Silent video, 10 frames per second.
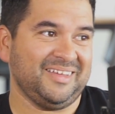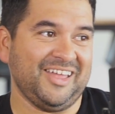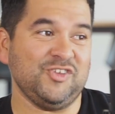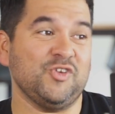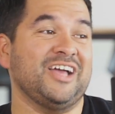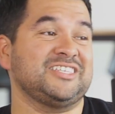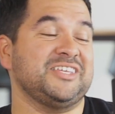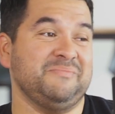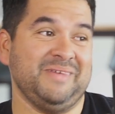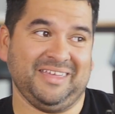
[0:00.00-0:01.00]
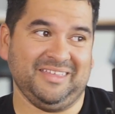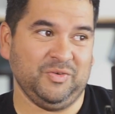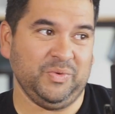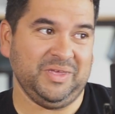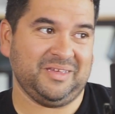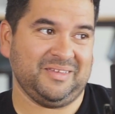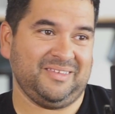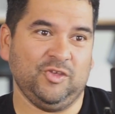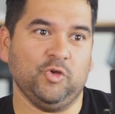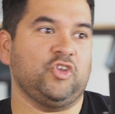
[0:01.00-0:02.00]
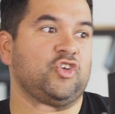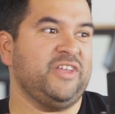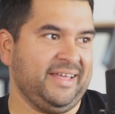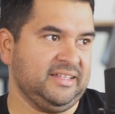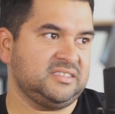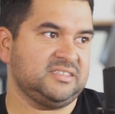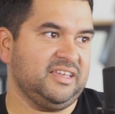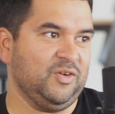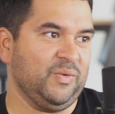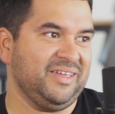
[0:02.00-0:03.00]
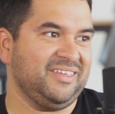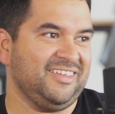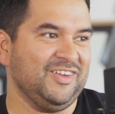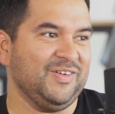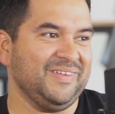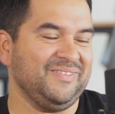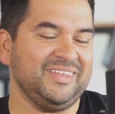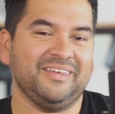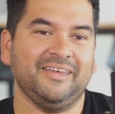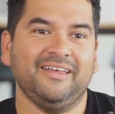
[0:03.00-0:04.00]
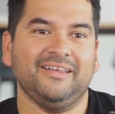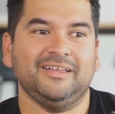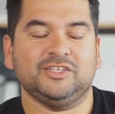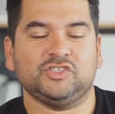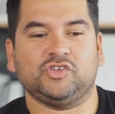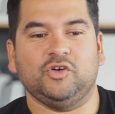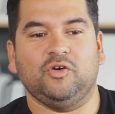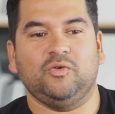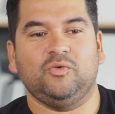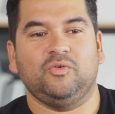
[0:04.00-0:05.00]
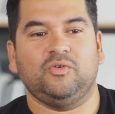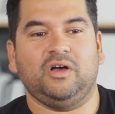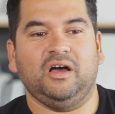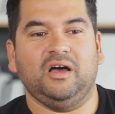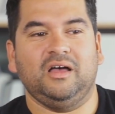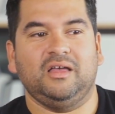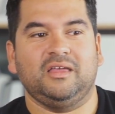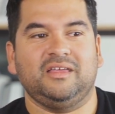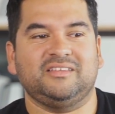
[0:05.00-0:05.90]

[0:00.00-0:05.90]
And you're asking to make it in a week. You're in good hands in a way, you know what I mean? So it's